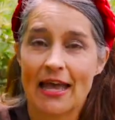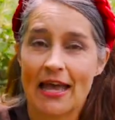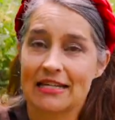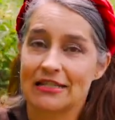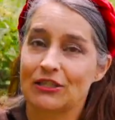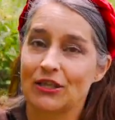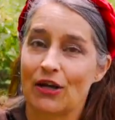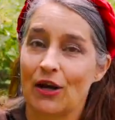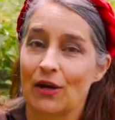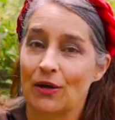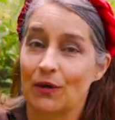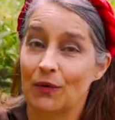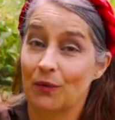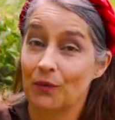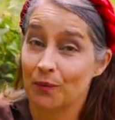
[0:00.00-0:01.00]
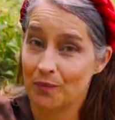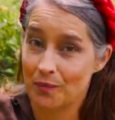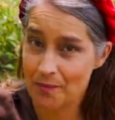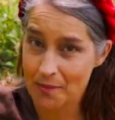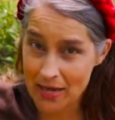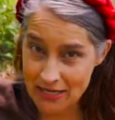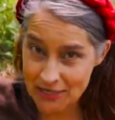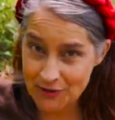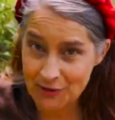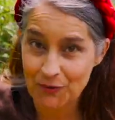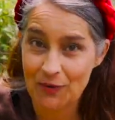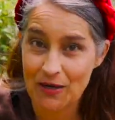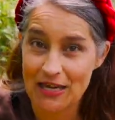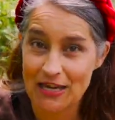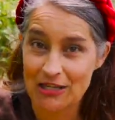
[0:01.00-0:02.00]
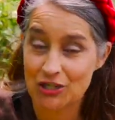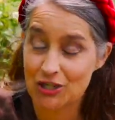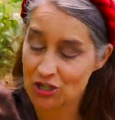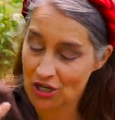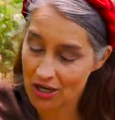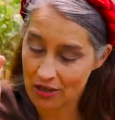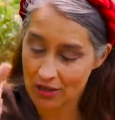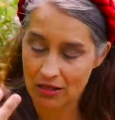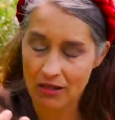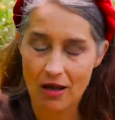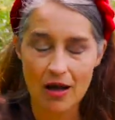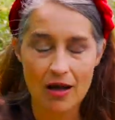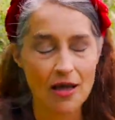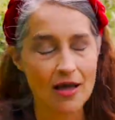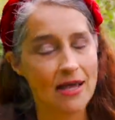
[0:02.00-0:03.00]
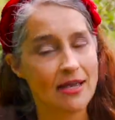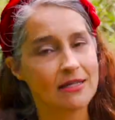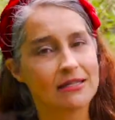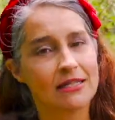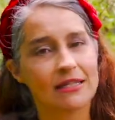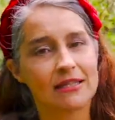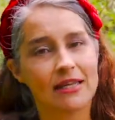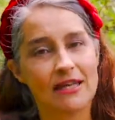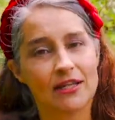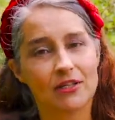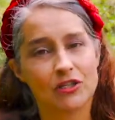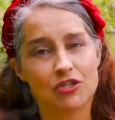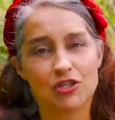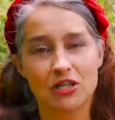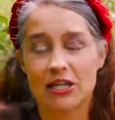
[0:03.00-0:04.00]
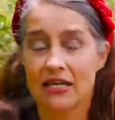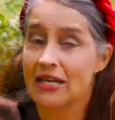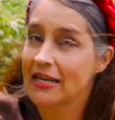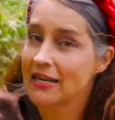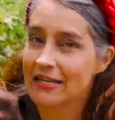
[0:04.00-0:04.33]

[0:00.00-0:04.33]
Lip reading: And so make your wish, align to the energy,